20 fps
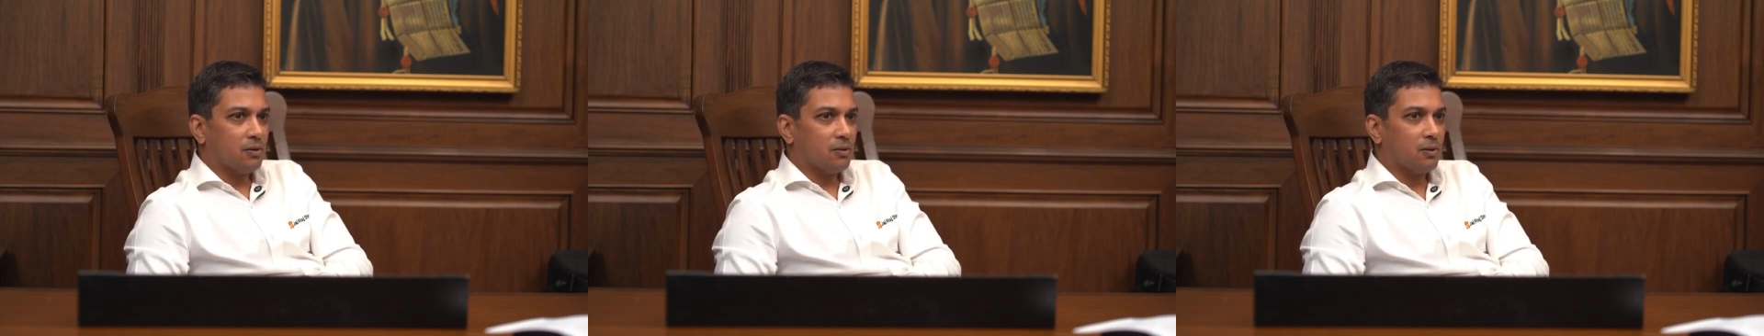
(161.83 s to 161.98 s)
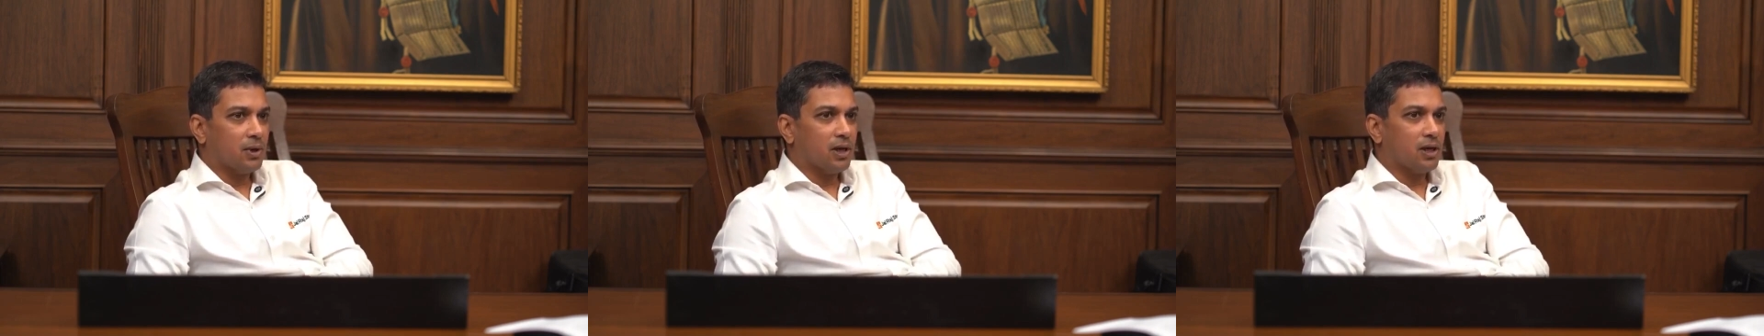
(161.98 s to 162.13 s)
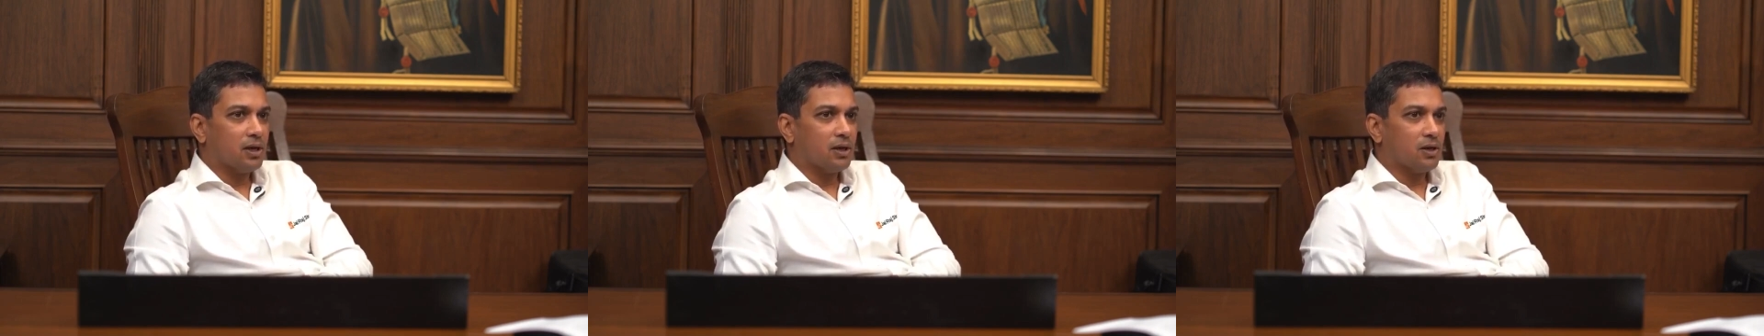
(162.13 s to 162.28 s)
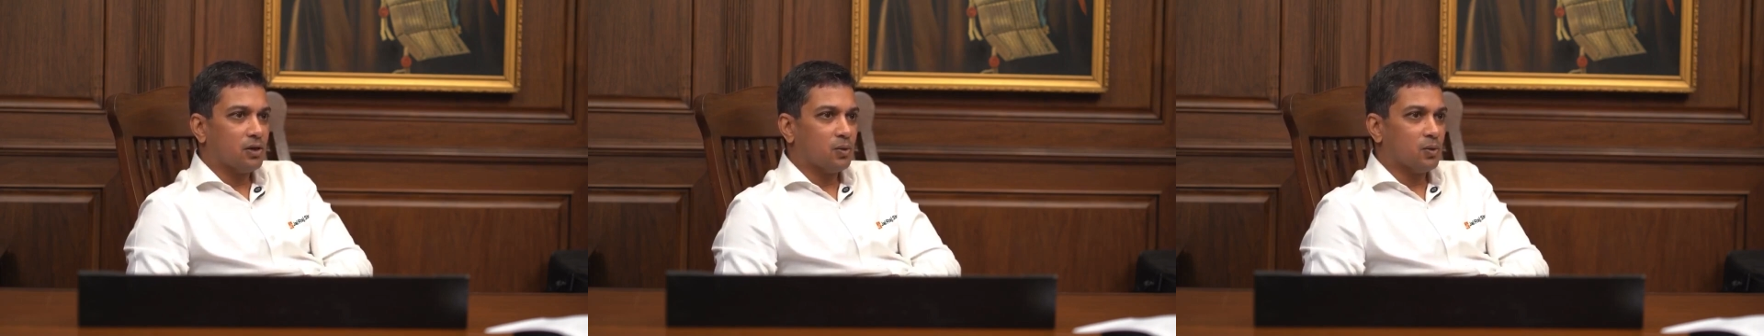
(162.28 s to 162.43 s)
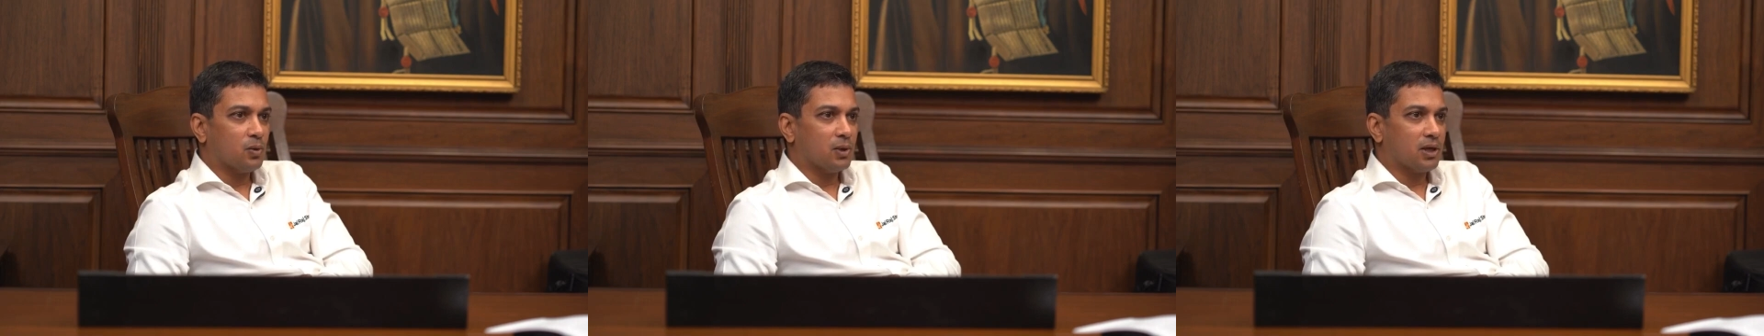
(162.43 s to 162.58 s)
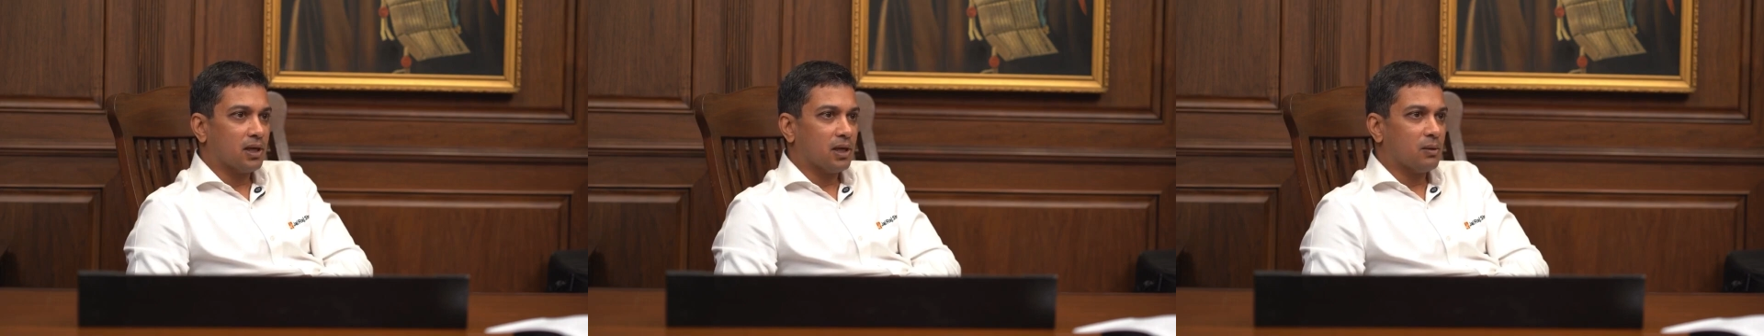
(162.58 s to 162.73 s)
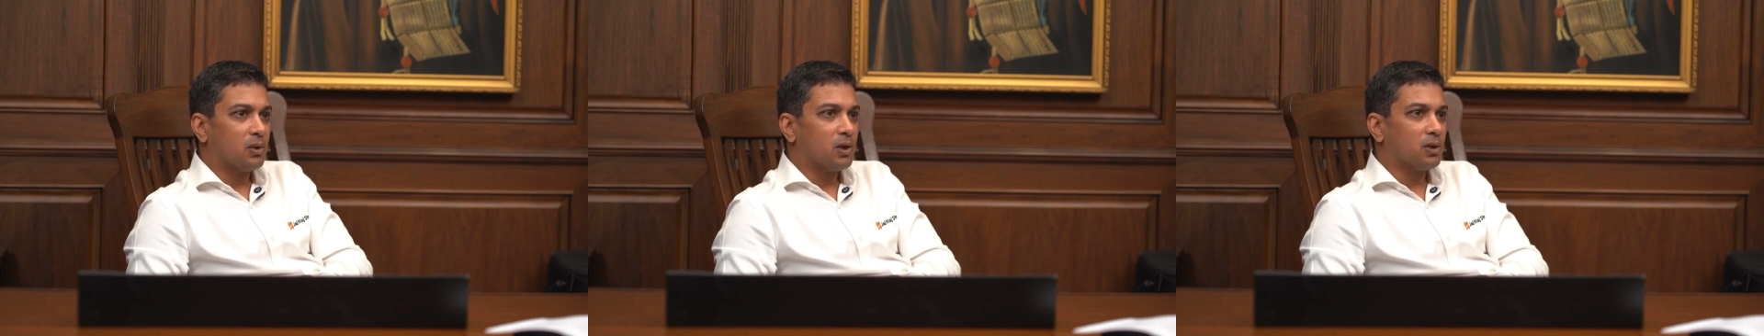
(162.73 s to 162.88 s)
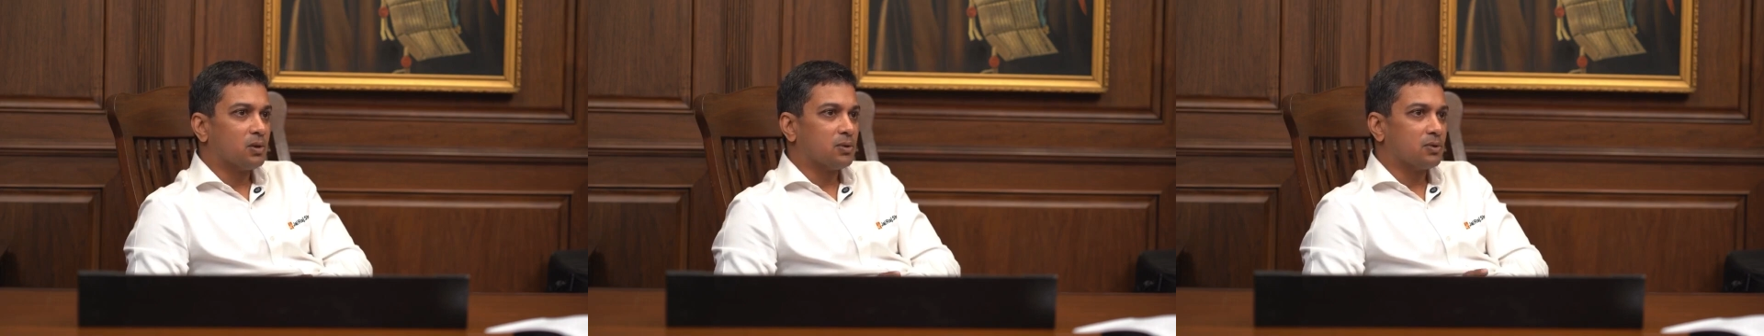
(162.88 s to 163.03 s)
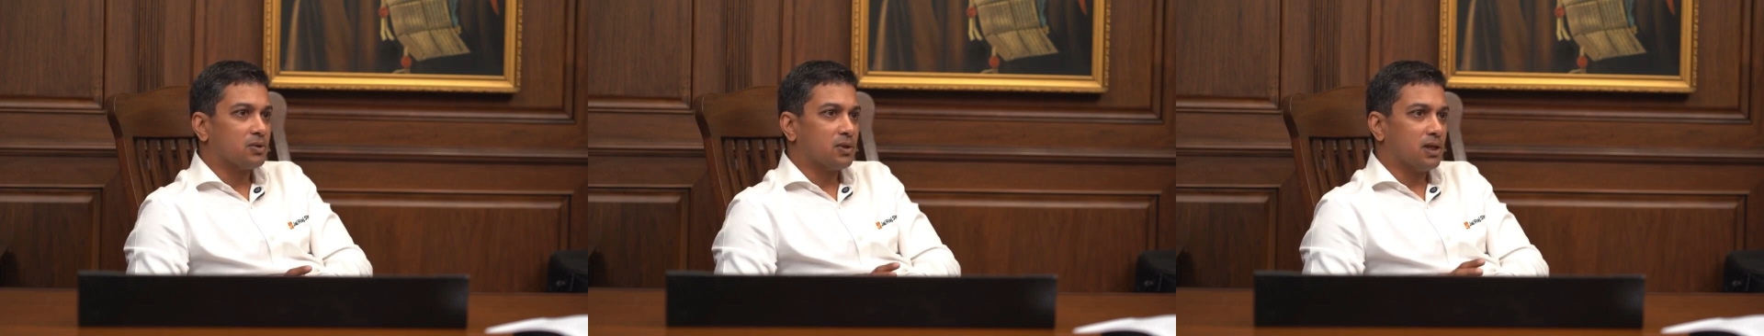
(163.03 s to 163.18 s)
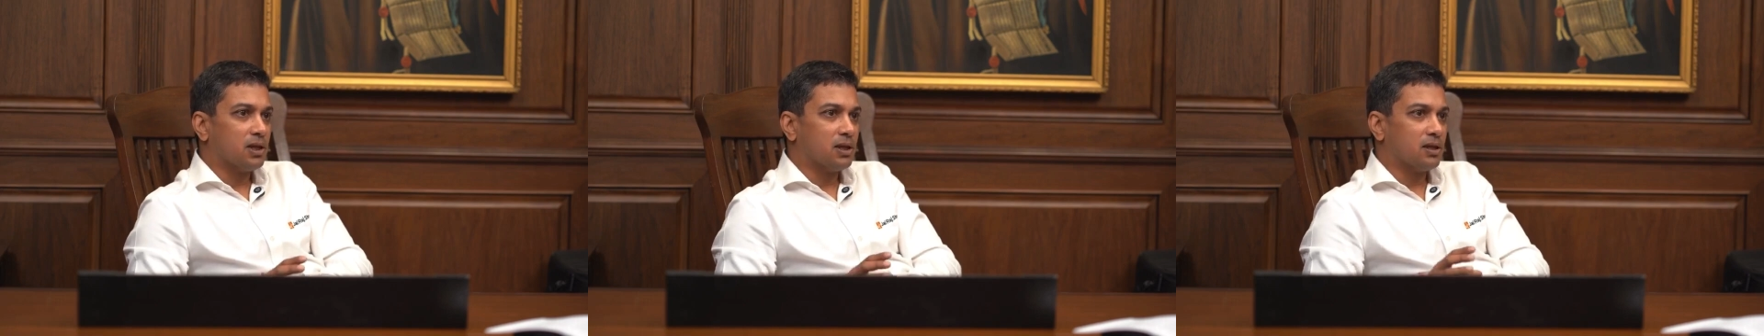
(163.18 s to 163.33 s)
Where you were able
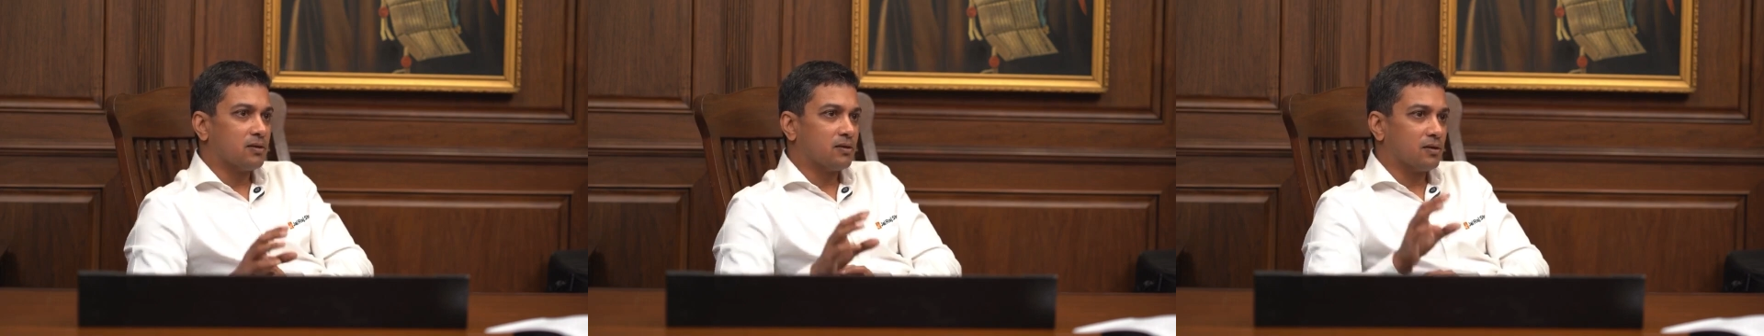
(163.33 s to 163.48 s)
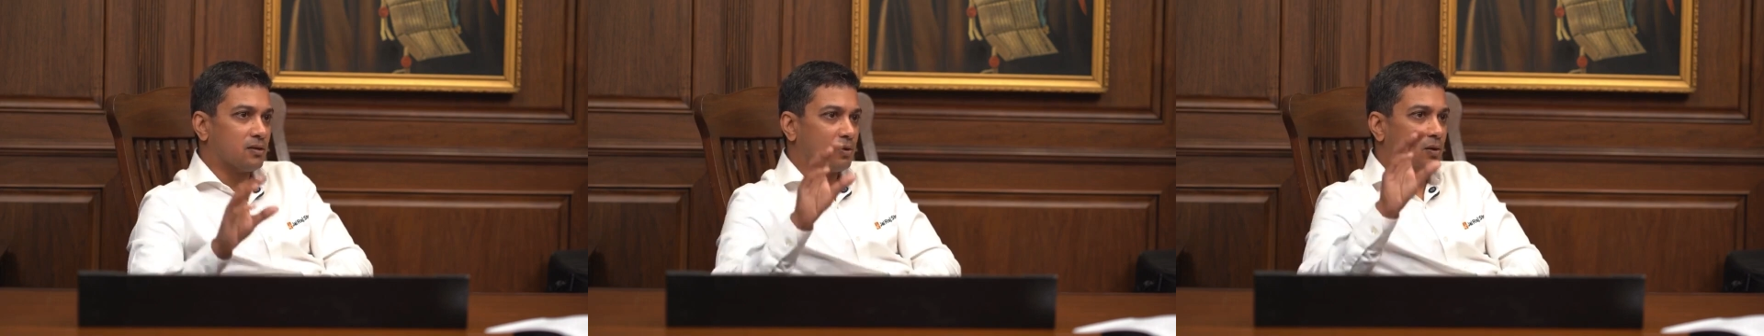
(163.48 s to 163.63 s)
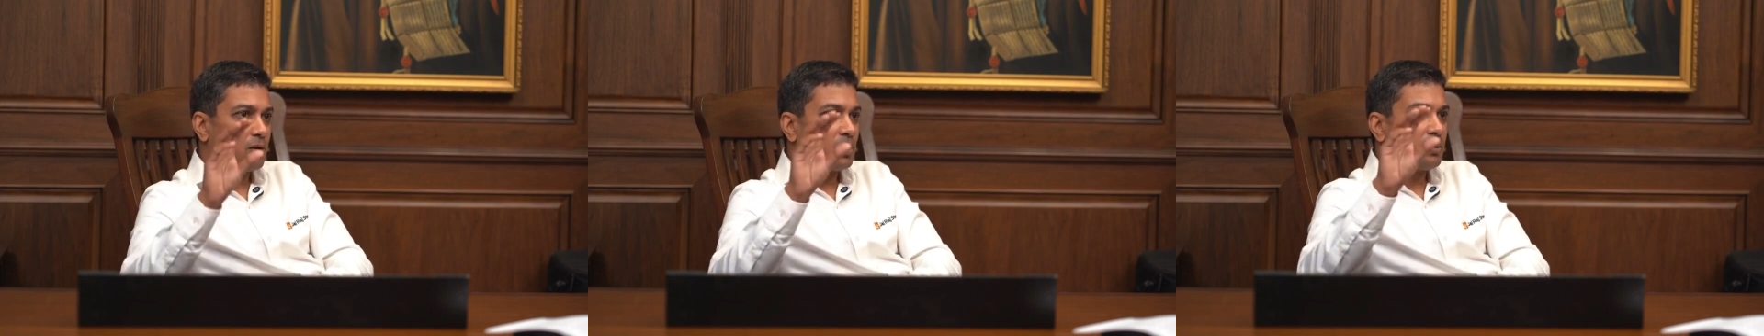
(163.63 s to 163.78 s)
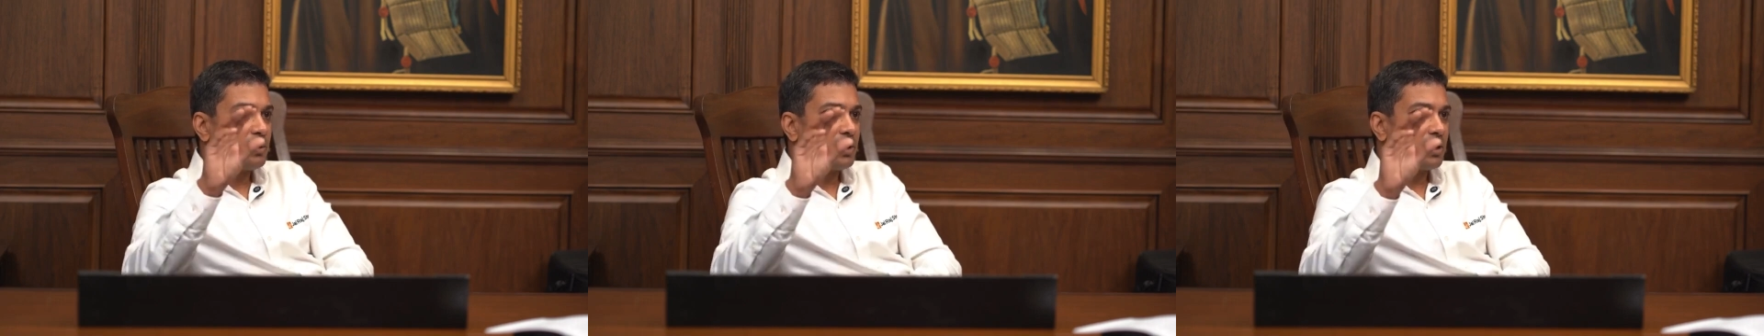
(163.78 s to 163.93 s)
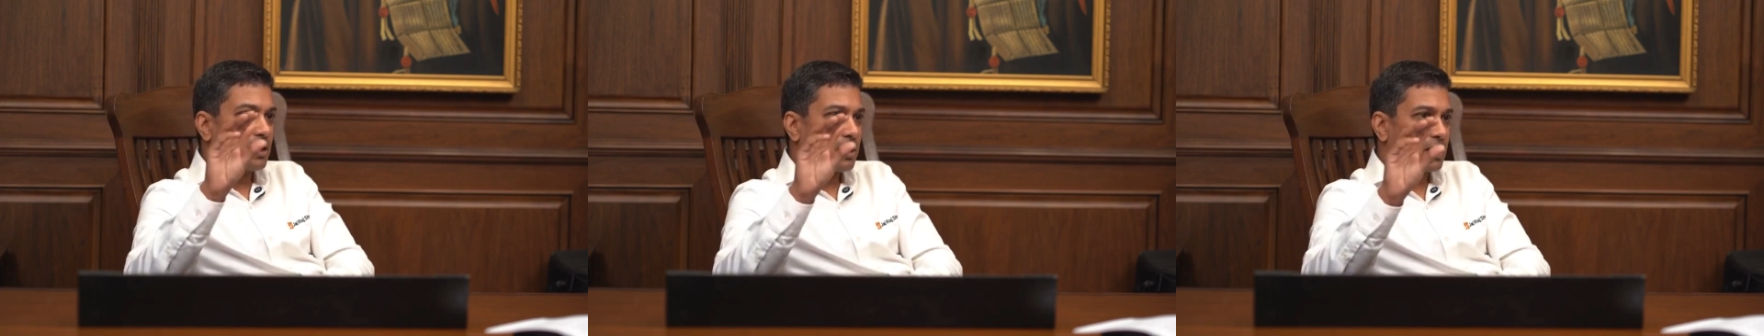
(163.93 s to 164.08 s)
to see this is going to be a